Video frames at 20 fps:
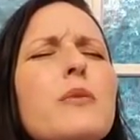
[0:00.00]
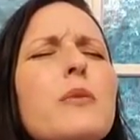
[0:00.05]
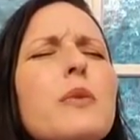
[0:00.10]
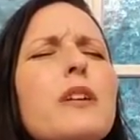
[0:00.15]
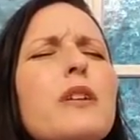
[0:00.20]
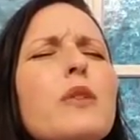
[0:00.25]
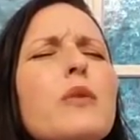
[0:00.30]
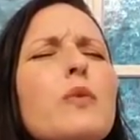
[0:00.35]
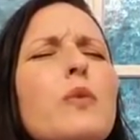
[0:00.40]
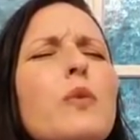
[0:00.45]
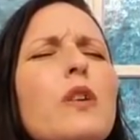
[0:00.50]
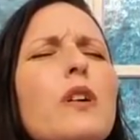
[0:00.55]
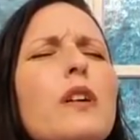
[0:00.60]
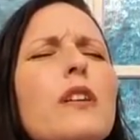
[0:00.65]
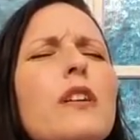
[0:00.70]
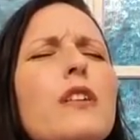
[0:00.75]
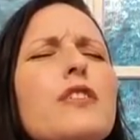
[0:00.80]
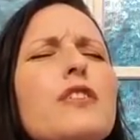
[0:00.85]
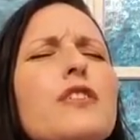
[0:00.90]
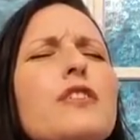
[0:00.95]
We don't want
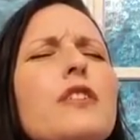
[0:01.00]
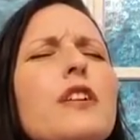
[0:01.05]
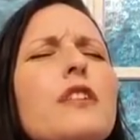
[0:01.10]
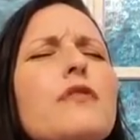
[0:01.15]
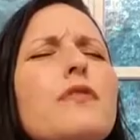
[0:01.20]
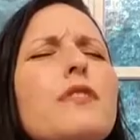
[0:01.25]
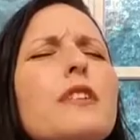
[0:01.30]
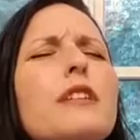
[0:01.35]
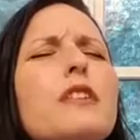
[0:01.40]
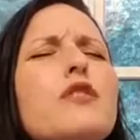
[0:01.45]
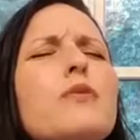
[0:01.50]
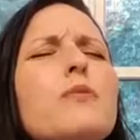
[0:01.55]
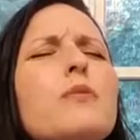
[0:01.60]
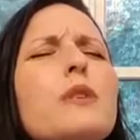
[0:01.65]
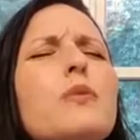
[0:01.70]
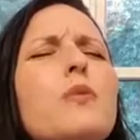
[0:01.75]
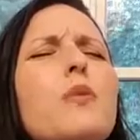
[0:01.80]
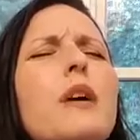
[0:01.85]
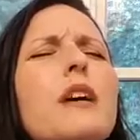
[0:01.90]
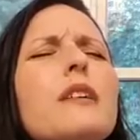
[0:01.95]
our suffering to
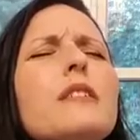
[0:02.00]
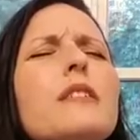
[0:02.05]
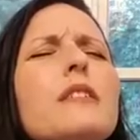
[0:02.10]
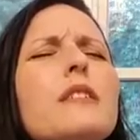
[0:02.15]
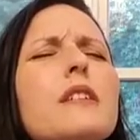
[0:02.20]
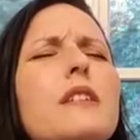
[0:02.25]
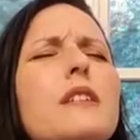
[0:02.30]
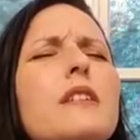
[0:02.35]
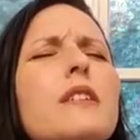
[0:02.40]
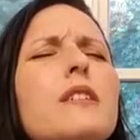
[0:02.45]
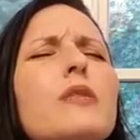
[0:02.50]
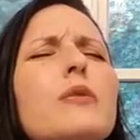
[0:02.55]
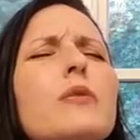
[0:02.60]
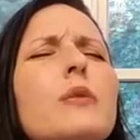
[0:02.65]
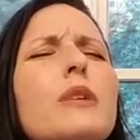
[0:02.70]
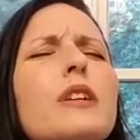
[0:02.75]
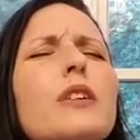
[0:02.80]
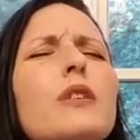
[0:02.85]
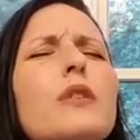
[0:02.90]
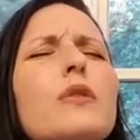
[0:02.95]
be wasted.
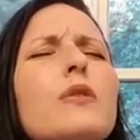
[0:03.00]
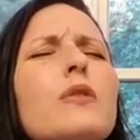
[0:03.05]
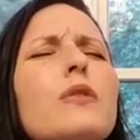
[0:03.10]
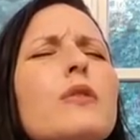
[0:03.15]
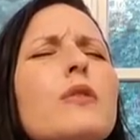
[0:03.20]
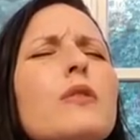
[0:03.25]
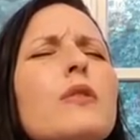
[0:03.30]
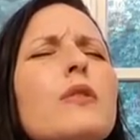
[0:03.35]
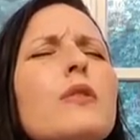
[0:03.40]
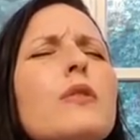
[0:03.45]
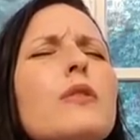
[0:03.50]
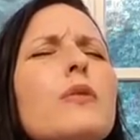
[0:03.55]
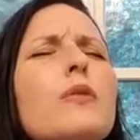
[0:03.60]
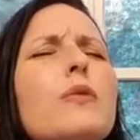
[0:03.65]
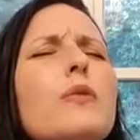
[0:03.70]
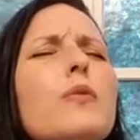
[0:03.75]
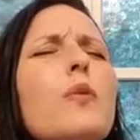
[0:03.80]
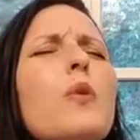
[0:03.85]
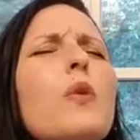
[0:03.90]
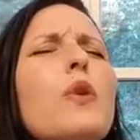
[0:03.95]
We don't
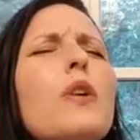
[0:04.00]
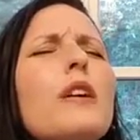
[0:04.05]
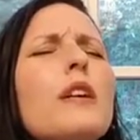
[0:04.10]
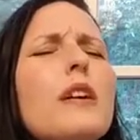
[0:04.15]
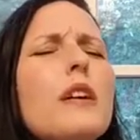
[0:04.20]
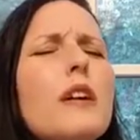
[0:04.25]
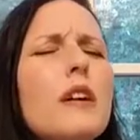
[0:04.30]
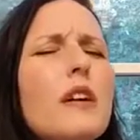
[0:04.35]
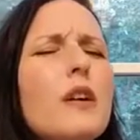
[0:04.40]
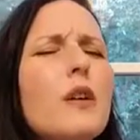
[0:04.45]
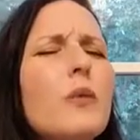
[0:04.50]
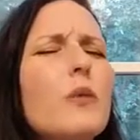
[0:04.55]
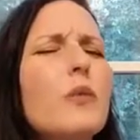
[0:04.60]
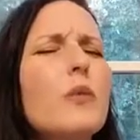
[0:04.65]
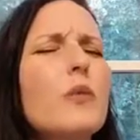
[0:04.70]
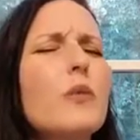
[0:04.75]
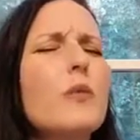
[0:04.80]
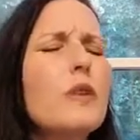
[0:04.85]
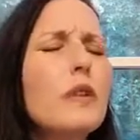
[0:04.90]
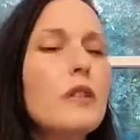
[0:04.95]
want
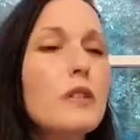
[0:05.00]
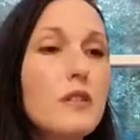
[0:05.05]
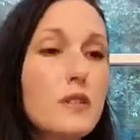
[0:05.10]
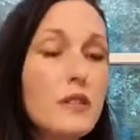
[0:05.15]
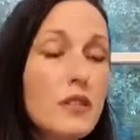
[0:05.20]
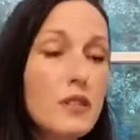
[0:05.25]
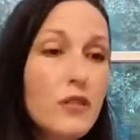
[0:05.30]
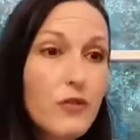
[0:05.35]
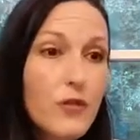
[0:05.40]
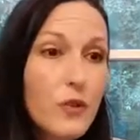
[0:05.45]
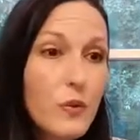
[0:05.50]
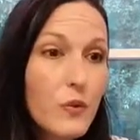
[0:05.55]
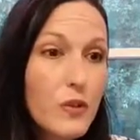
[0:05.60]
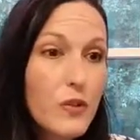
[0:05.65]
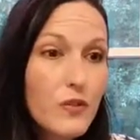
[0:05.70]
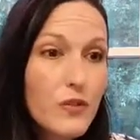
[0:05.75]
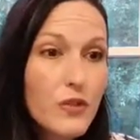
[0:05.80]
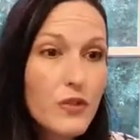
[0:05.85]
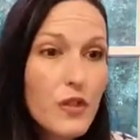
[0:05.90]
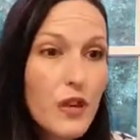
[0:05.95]
it's different when
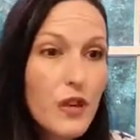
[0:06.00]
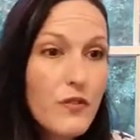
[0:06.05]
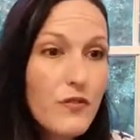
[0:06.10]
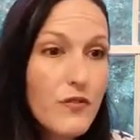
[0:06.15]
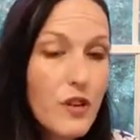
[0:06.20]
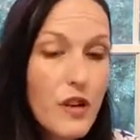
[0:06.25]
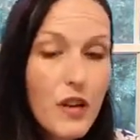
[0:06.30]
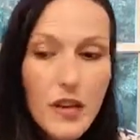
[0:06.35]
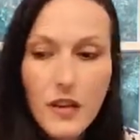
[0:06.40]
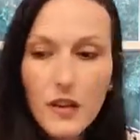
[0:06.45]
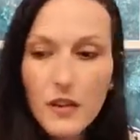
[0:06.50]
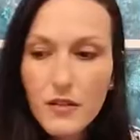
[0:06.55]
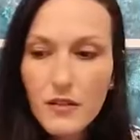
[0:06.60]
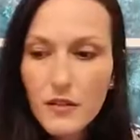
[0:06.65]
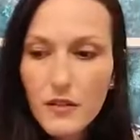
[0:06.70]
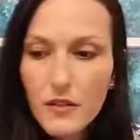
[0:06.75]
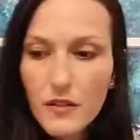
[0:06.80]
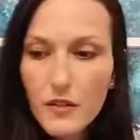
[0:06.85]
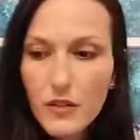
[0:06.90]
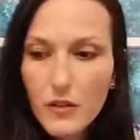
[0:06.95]
you're suffering
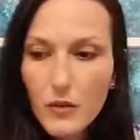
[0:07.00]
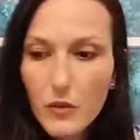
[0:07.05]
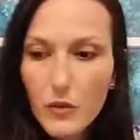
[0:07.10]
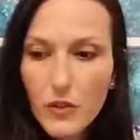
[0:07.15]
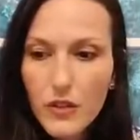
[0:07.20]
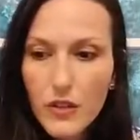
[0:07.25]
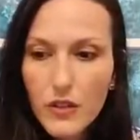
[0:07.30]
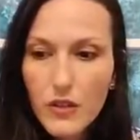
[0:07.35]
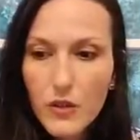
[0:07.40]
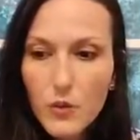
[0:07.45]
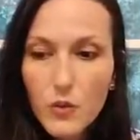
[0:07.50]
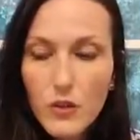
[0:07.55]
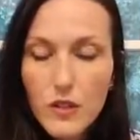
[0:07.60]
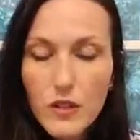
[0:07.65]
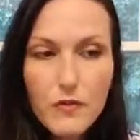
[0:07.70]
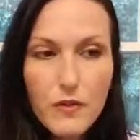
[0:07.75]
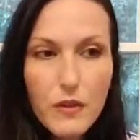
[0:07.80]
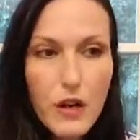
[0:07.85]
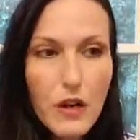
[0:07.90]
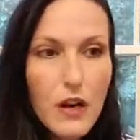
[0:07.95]
within the will
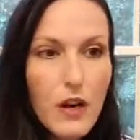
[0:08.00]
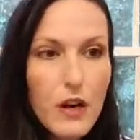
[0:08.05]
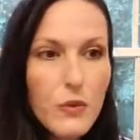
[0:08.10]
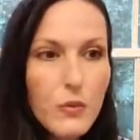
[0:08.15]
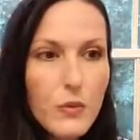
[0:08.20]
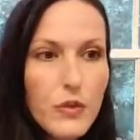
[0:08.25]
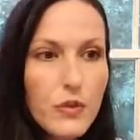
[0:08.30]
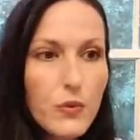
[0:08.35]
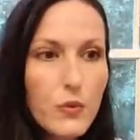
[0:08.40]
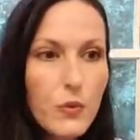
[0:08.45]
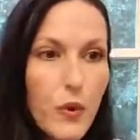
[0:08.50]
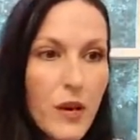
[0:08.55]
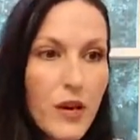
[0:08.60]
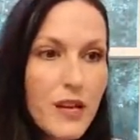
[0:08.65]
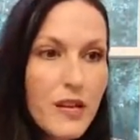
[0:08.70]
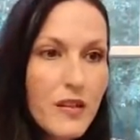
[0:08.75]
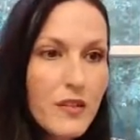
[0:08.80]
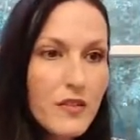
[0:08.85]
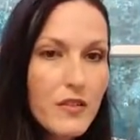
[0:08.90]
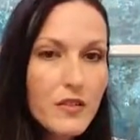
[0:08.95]
of God, when you're
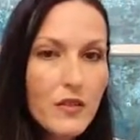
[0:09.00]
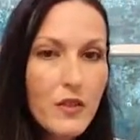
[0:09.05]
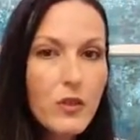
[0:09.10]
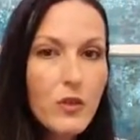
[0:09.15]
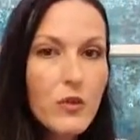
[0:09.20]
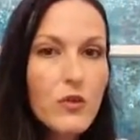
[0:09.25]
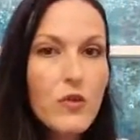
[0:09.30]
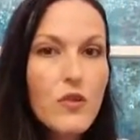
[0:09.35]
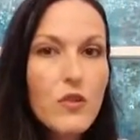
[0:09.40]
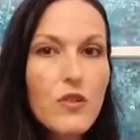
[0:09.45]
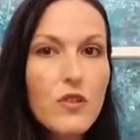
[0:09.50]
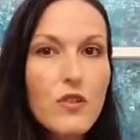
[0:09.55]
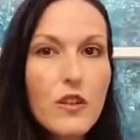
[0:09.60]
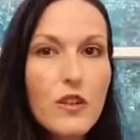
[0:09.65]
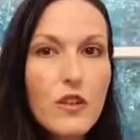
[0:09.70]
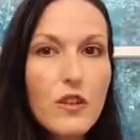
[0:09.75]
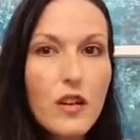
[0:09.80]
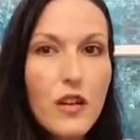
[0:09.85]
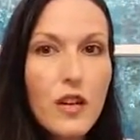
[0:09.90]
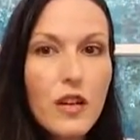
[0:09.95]
waiting on the Lord,
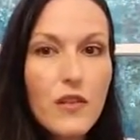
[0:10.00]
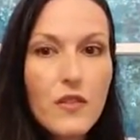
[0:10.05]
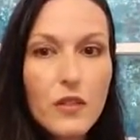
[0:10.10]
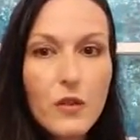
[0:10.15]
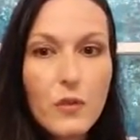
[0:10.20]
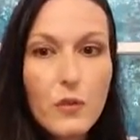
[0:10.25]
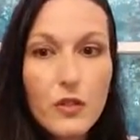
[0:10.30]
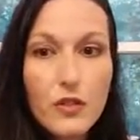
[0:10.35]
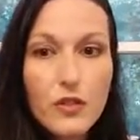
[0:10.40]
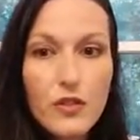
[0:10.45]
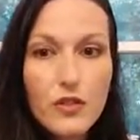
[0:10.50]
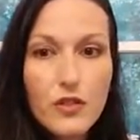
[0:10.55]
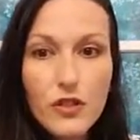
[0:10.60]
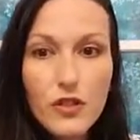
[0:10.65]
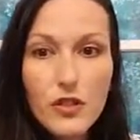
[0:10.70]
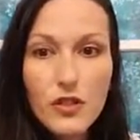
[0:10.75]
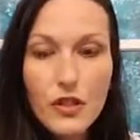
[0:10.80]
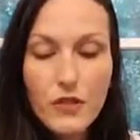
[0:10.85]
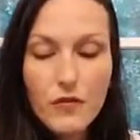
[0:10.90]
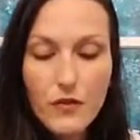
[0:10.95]
and then when you're
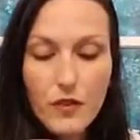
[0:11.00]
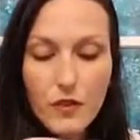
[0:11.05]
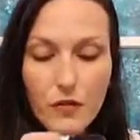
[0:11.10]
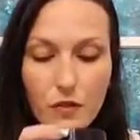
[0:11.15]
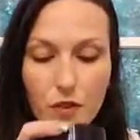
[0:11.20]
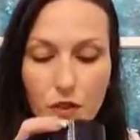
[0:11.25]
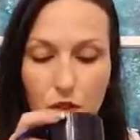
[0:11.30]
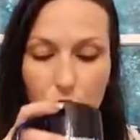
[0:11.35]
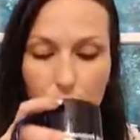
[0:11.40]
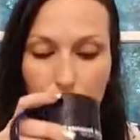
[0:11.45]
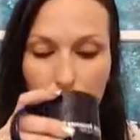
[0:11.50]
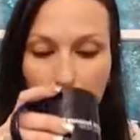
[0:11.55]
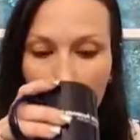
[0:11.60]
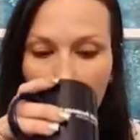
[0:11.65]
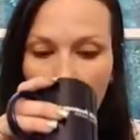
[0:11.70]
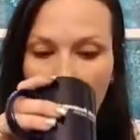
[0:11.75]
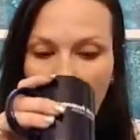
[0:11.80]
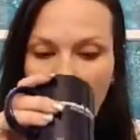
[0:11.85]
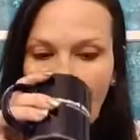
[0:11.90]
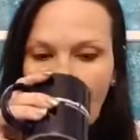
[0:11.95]
just suffering for your
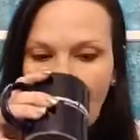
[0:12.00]
sin.